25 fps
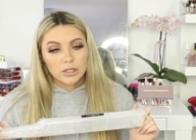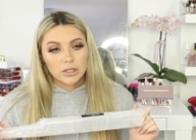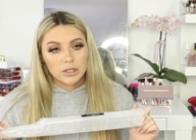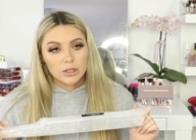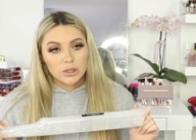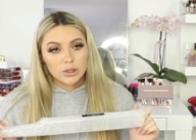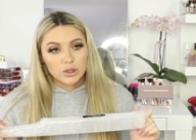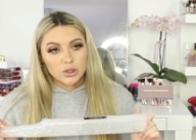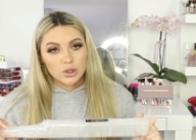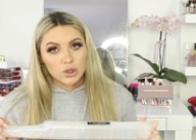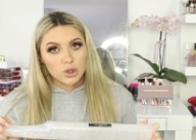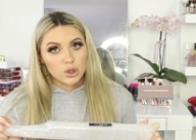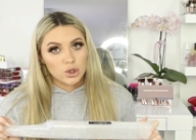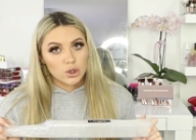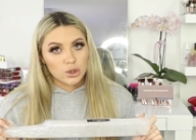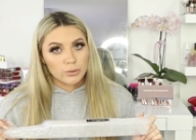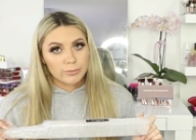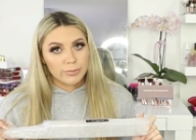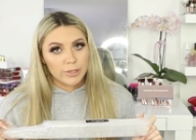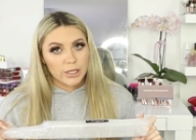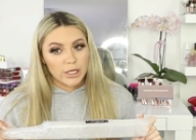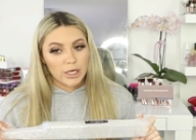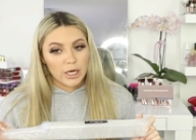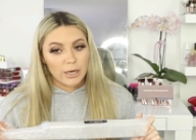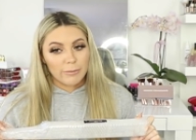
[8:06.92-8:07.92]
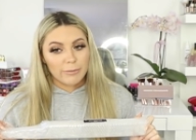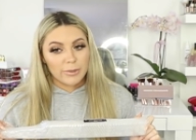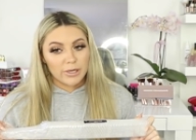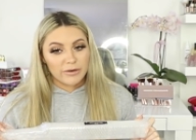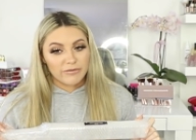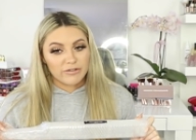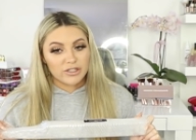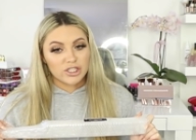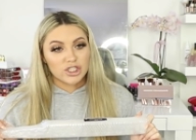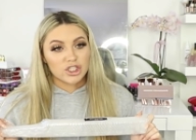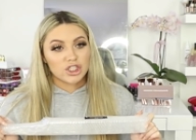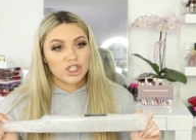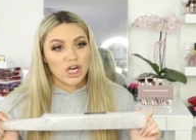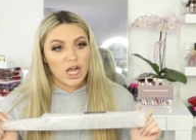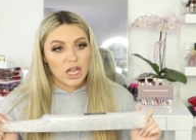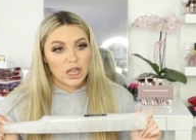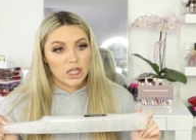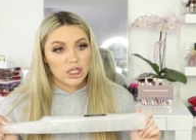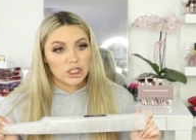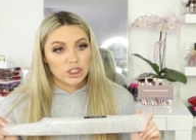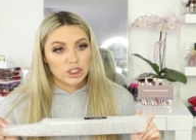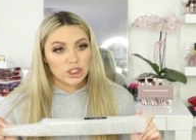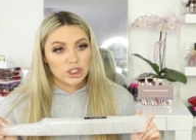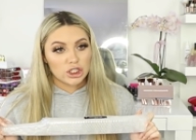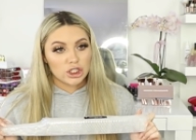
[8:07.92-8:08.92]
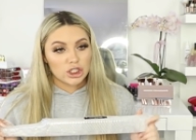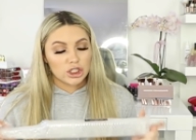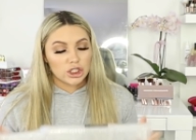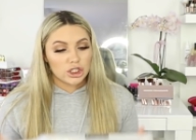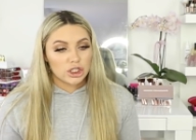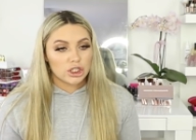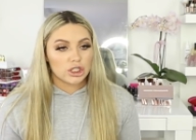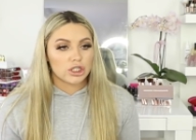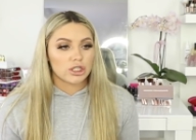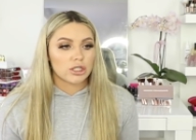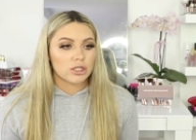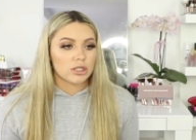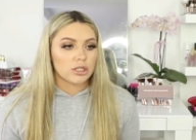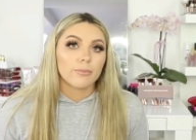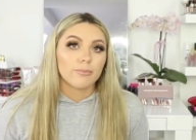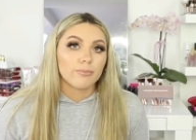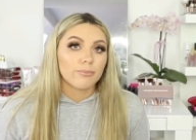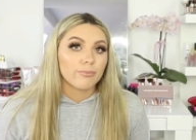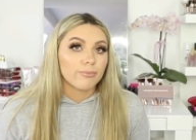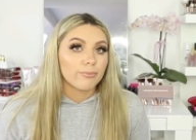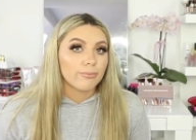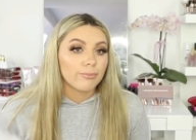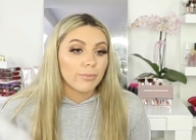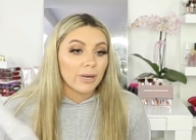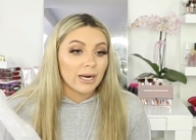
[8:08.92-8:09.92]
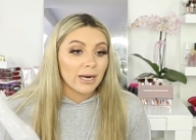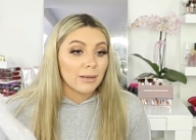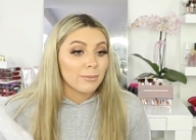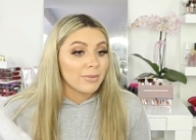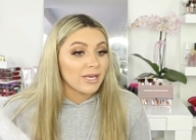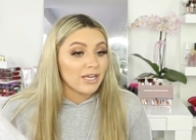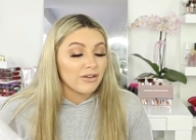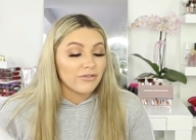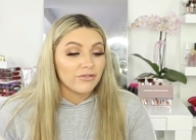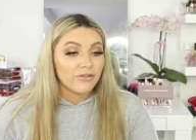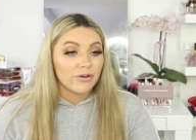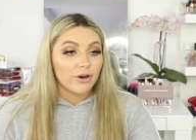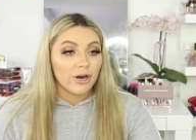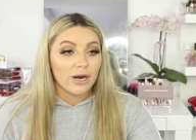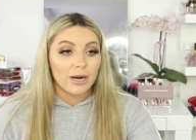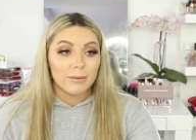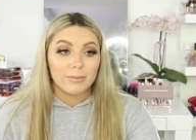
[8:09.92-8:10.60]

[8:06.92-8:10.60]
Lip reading: This could be a bit of a challenge, but I'm here for it.